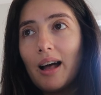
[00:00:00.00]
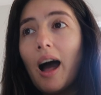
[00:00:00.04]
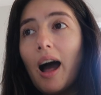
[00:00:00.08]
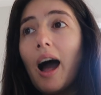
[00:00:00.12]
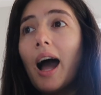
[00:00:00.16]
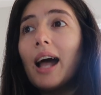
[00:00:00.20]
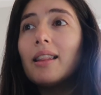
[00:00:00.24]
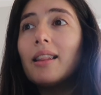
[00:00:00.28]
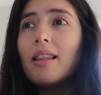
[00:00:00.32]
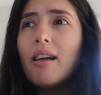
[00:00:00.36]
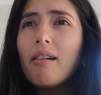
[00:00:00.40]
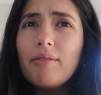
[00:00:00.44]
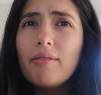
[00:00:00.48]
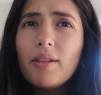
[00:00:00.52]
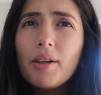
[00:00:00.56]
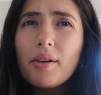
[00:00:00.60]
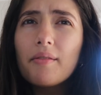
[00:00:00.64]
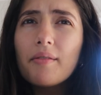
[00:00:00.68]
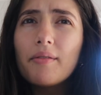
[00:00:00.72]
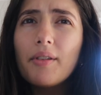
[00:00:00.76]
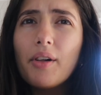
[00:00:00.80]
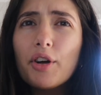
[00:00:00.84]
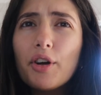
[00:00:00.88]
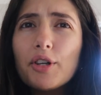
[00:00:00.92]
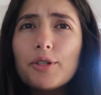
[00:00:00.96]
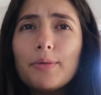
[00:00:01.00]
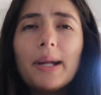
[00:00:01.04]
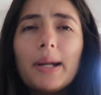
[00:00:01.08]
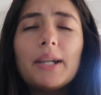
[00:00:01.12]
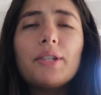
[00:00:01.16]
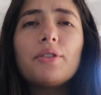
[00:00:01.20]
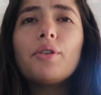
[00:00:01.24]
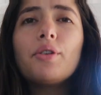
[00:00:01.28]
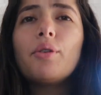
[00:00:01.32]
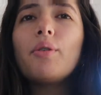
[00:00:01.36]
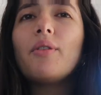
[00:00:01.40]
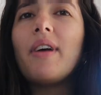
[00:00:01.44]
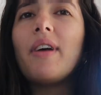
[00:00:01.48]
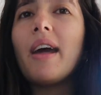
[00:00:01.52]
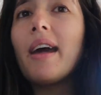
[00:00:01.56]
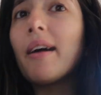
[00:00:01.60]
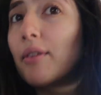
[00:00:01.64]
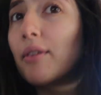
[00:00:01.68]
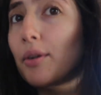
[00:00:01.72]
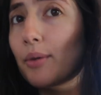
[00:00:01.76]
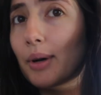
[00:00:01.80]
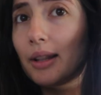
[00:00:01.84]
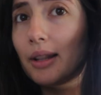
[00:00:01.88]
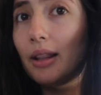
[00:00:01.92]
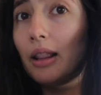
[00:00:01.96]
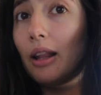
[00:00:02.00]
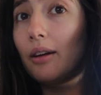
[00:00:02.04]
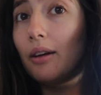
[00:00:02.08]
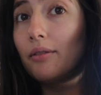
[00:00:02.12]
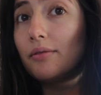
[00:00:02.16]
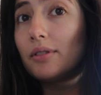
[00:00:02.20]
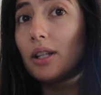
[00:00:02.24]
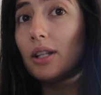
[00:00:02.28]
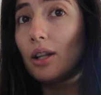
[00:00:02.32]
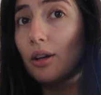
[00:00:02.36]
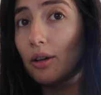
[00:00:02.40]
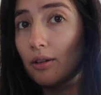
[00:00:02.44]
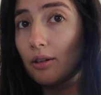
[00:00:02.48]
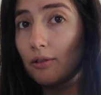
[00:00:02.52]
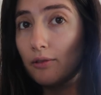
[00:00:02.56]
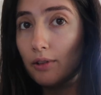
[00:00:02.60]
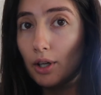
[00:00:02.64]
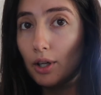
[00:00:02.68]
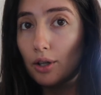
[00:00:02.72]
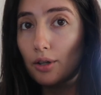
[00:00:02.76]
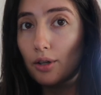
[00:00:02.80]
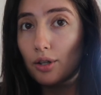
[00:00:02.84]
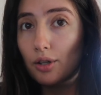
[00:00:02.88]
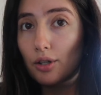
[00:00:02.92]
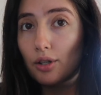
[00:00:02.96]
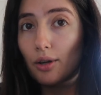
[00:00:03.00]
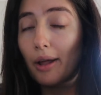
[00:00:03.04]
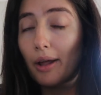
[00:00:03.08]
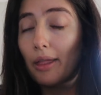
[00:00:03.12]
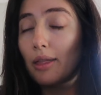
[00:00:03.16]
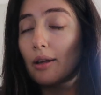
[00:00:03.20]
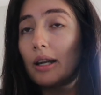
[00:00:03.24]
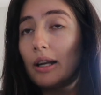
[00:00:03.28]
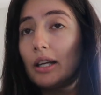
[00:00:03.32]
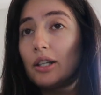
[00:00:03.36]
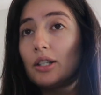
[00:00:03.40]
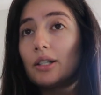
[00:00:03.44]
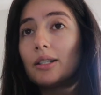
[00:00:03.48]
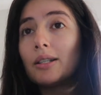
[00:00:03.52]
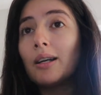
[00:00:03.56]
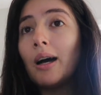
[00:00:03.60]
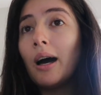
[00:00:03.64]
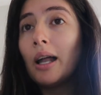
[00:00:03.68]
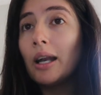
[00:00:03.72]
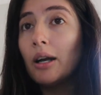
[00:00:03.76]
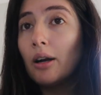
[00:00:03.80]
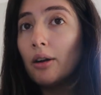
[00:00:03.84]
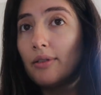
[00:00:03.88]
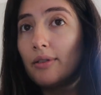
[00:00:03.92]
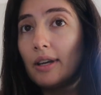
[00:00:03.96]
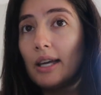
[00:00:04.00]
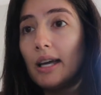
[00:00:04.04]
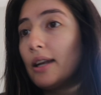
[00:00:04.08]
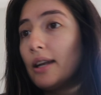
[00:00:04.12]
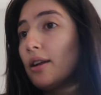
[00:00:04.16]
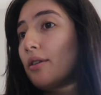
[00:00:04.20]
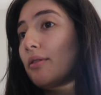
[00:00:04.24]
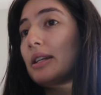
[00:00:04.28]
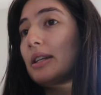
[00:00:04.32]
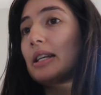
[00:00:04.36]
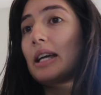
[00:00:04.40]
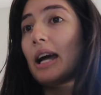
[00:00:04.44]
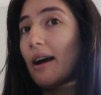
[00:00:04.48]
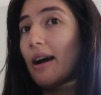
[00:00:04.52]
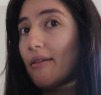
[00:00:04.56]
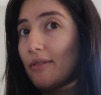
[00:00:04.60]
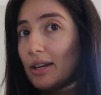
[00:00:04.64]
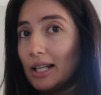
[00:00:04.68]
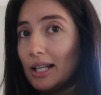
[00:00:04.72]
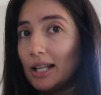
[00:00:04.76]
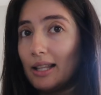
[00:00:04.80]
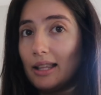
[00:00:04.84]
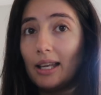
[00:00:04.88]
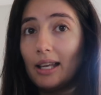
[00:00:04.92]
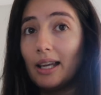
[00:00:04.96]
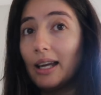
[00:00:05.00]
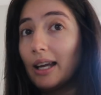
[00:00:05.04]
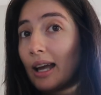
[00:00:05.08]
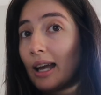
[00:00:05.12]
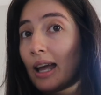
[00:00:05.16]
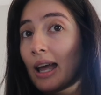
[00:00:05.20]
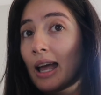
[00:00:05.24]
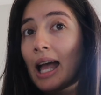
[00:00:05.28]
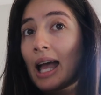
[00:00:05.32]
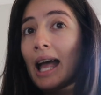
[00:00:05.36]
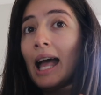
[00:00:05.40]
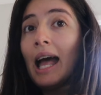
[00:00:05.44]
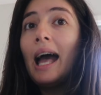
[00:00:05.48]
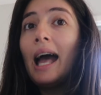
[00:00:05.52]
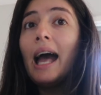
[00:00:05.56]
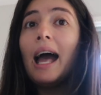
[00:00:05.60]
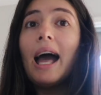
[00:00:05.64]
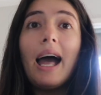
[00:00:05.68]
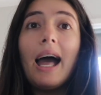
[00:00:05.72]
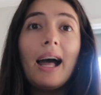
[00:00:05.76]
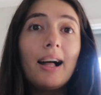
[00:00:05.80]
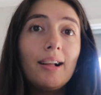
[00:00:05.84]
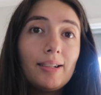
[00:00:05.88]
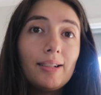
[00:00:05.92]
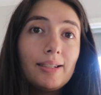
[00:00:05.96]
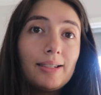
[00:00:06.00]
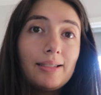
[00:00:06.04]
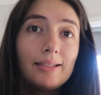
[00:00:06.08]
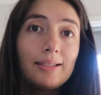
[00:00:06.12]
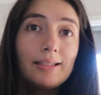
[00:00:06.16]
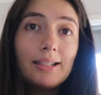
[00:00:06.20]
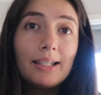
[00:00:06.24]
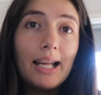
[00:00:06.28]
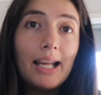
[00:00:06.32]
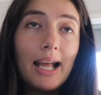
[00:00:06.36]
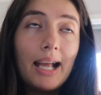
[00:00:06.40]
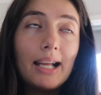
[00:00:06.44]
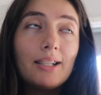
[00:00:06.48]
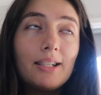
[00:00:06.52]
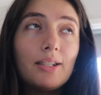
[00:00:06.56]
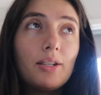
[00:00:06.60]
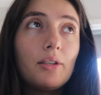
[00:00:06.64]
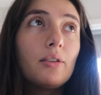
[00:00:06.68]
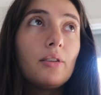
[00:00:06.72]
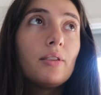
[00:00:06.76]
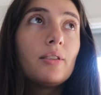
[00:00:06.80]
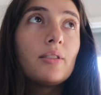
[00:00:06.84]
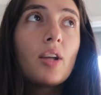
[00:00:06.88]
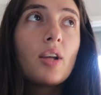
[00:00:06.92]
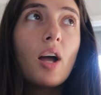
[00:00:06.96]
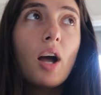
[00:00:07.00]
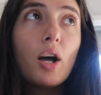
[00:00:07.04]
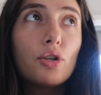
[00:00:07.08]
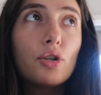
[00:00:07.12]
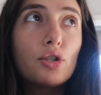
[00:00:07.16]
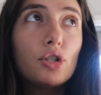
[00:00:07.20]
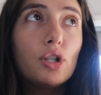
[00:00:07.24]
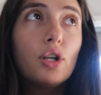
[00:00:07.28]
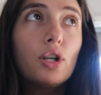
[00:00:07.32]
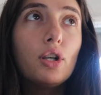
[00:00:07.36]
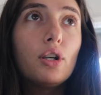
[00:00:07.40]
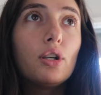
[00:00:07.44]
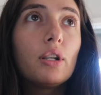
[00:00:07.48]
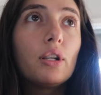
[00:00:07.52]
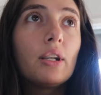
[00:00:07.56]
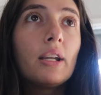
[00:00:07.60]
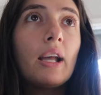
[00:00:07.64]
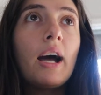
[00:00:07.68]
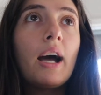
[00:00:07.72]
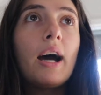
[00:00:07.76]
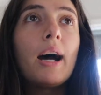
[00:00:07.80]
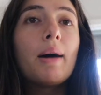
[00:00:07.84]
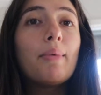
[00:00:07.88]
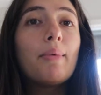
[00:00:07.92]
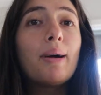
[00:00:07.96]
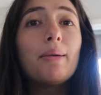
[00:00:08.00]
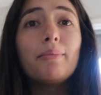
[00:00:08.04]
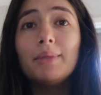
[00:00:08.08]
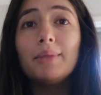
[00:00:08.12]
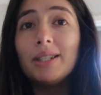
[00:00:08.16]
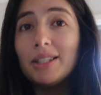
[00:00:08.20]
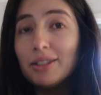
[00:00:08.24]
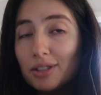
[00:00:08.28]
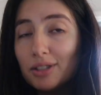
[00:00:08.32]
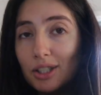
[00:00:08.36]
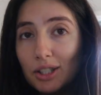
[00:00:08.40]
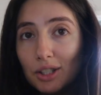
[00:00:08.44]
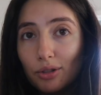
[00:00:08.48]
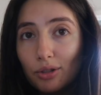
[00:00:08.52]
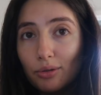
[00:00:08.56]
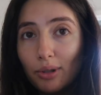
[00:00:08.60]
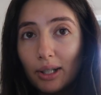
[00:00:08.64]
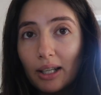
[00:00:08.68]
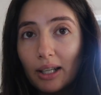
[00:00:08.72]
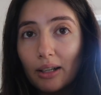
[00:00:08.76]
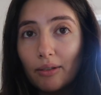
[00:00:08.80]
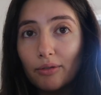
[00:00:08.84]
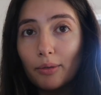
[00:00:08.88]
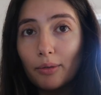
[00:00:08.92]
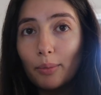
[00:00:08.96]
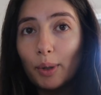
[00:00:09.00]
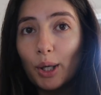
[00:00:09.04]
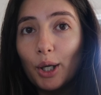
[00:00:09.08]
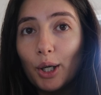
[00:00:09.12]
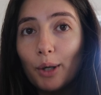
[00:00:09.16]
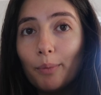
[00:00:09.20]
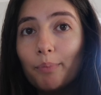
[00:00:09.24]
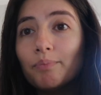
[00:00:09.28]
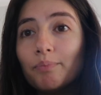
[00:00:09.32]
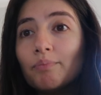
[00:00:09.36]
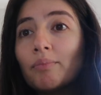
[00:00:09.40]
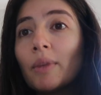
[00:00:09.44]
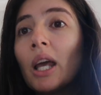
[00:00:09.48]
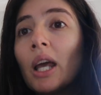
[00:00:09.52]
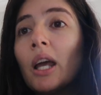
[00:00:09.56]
I love long vlogs, but I don't know if everyone loves long vlogs. So I thought I'd just cut it off here. I don't really have anything else today to touch on. Um, I'm literally just working from home.